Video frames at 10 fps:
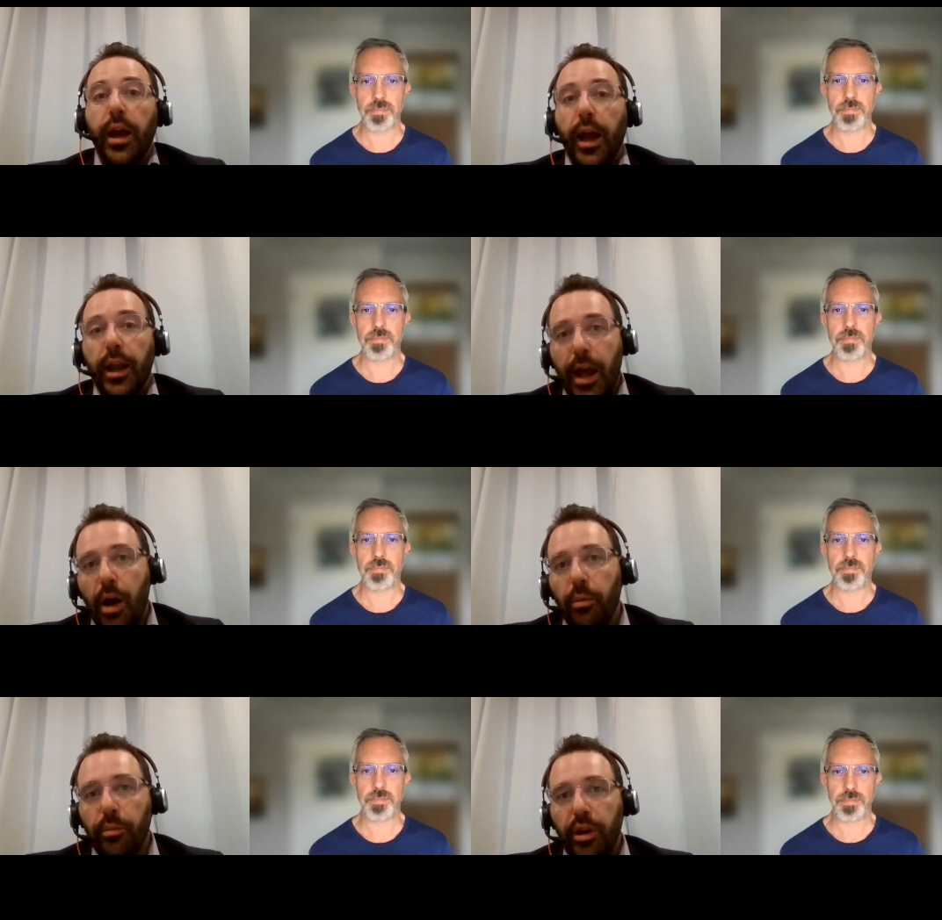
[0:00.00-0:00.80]
Speaker 1: And
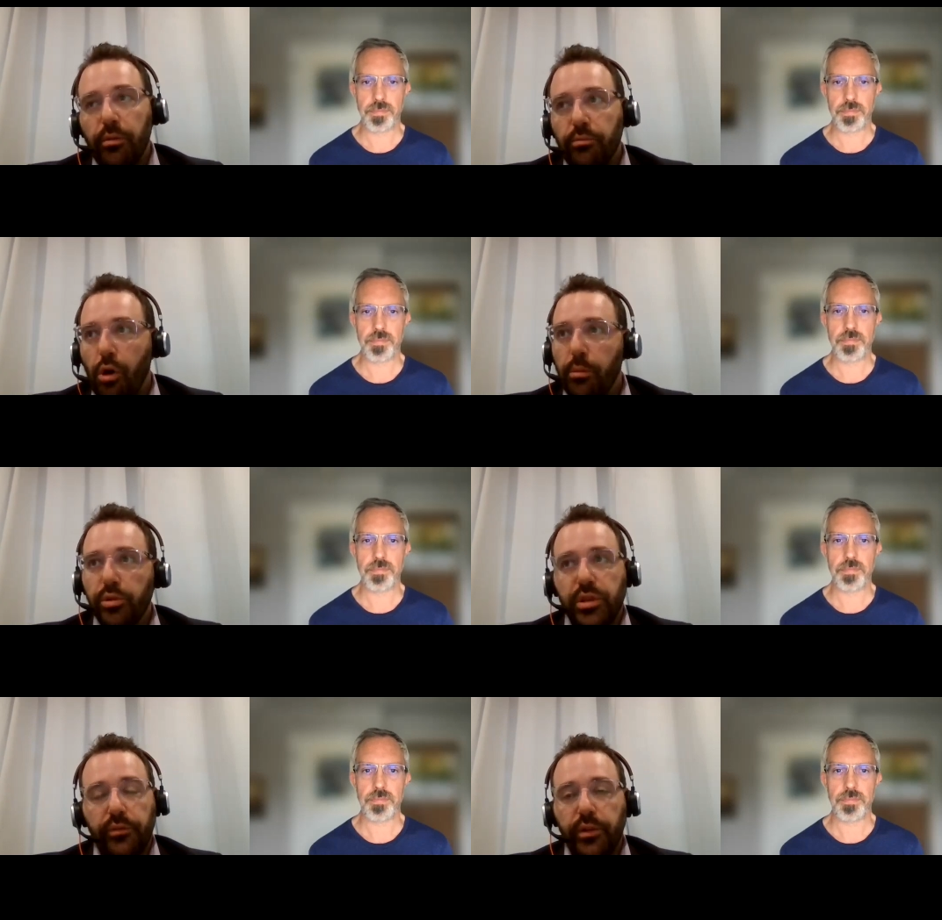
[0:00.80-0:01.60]
now in
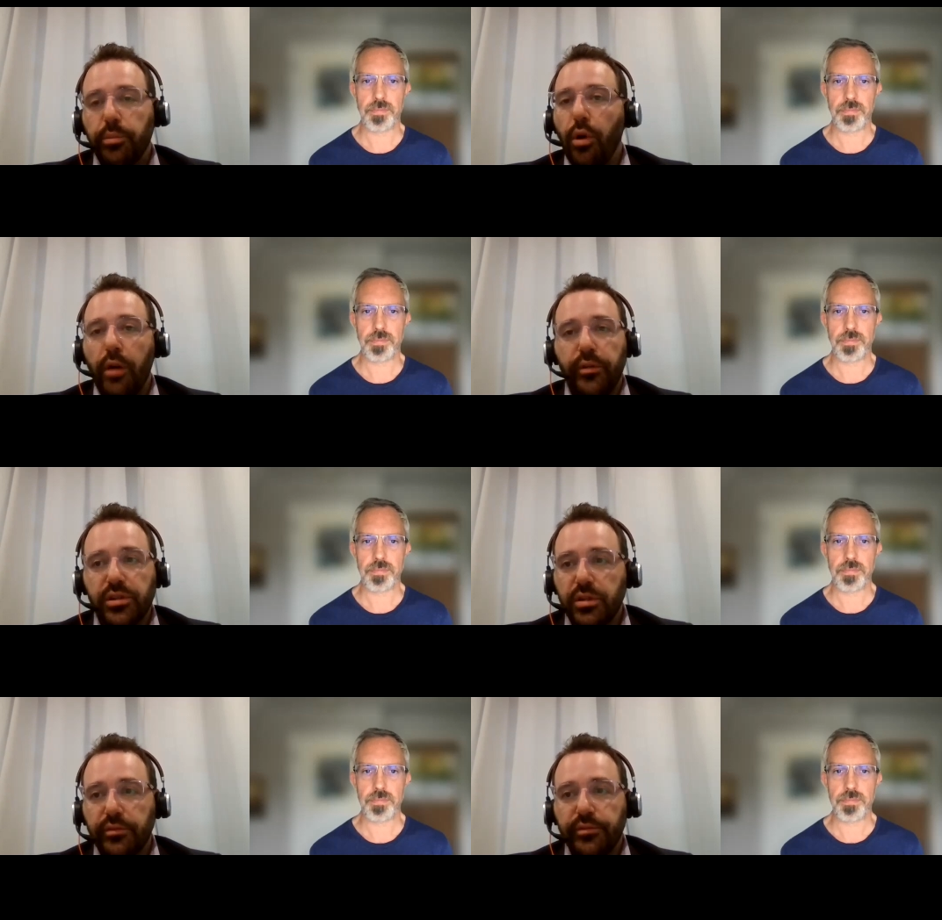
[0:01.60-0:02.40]
almost every
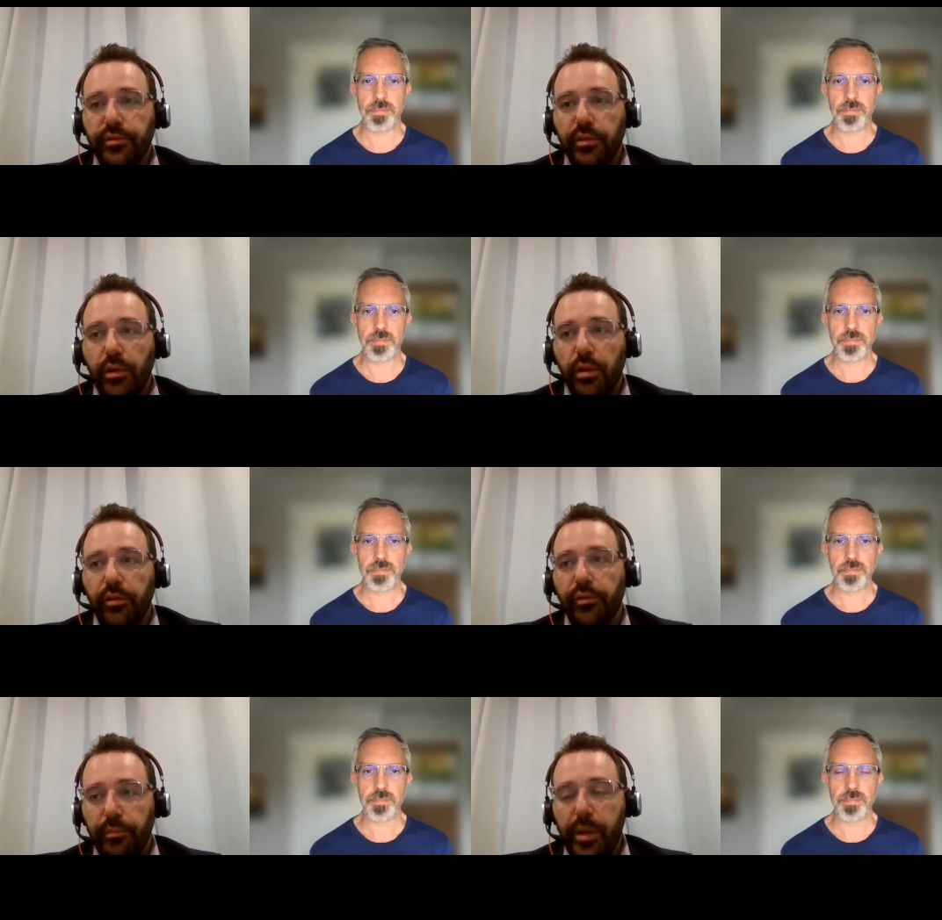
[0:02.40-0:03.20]
province of, of,
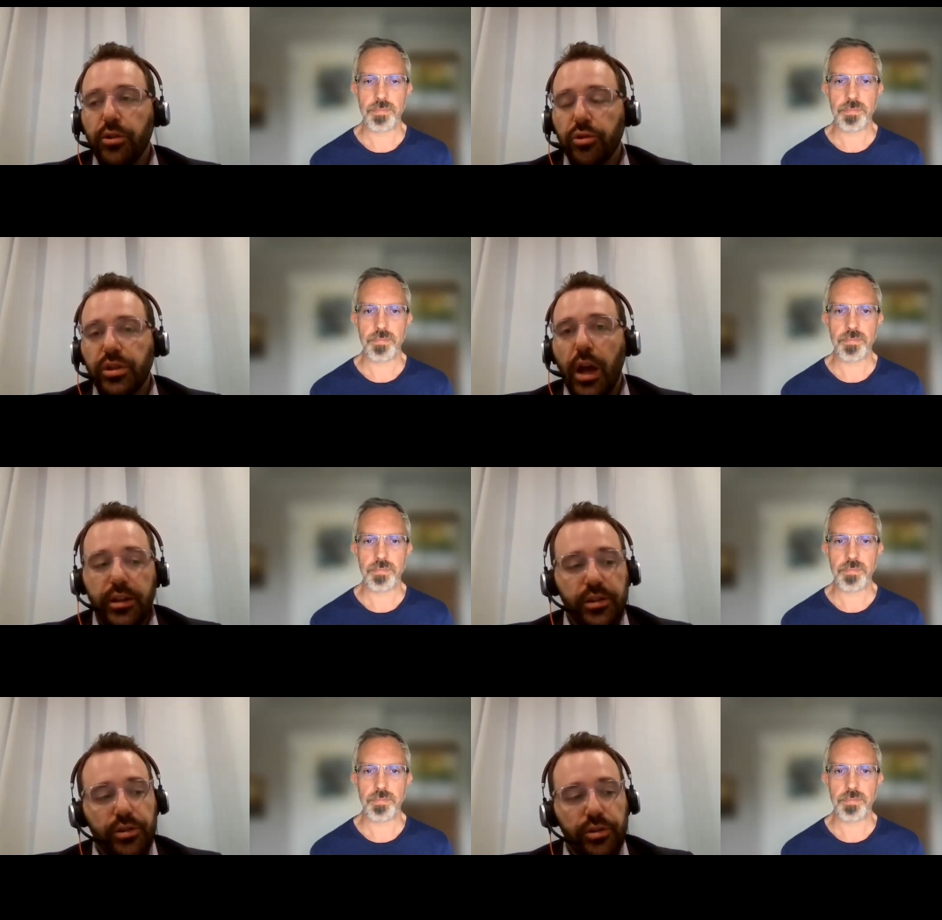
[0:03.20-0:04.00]
of major
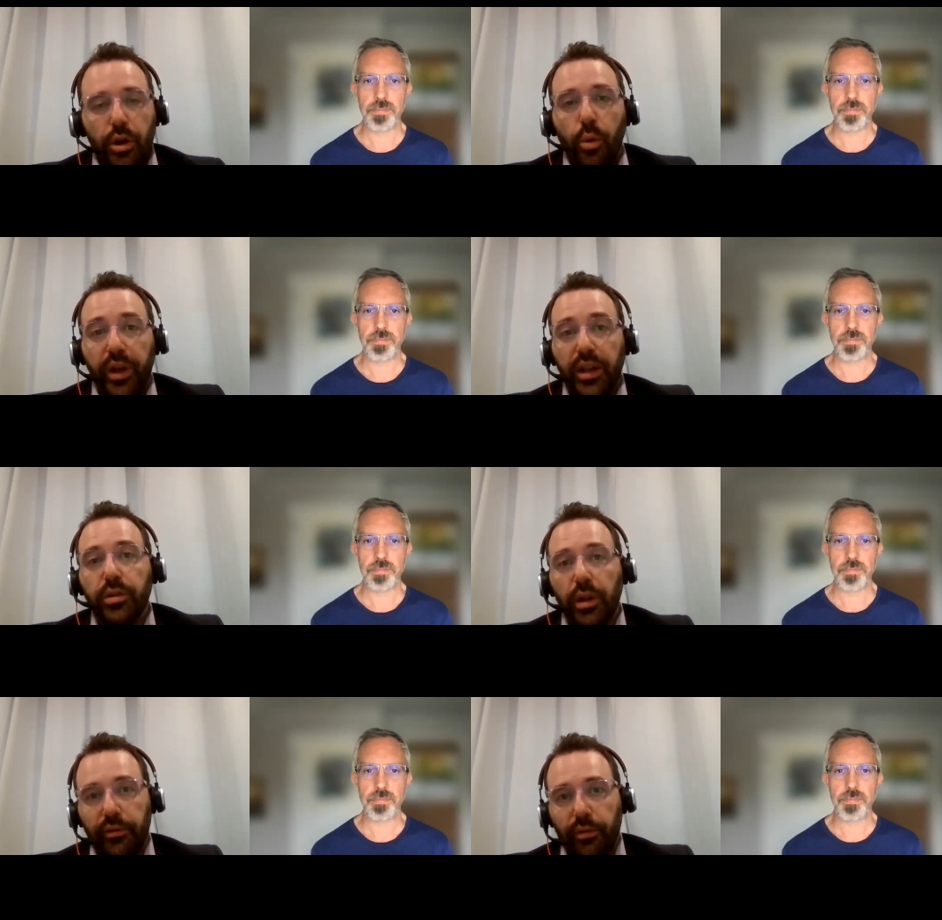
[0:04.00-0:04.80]
sizes, we can
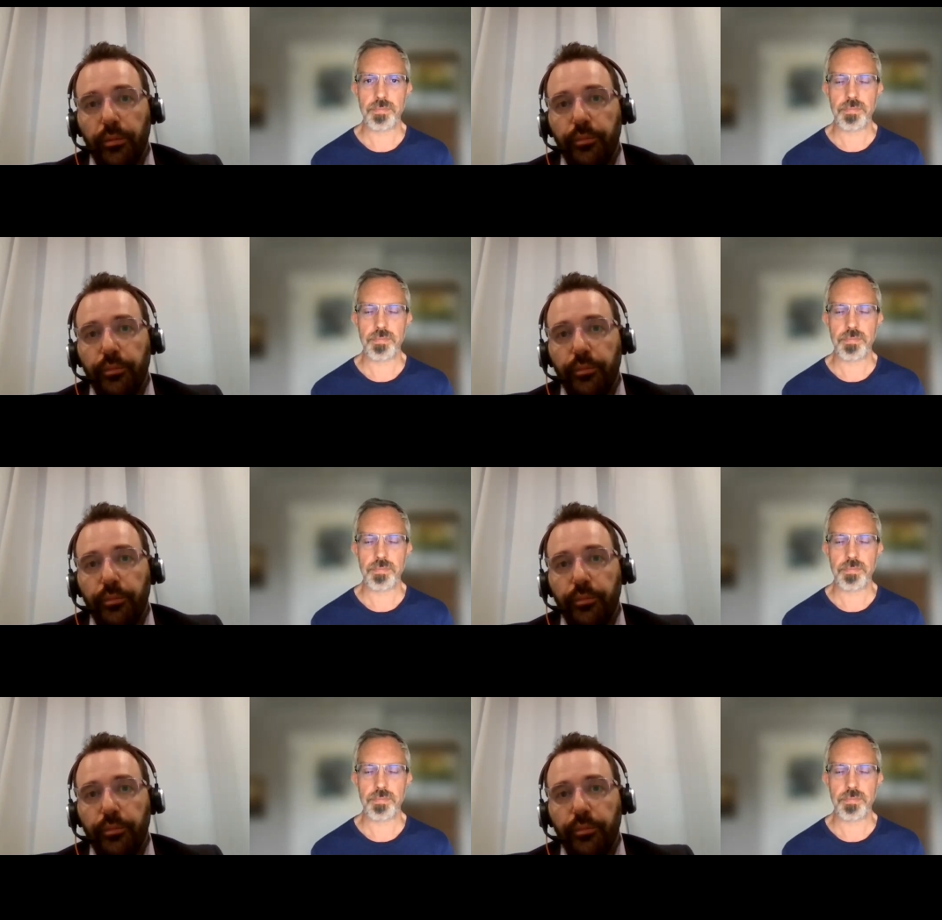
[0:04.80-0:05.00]
deliver.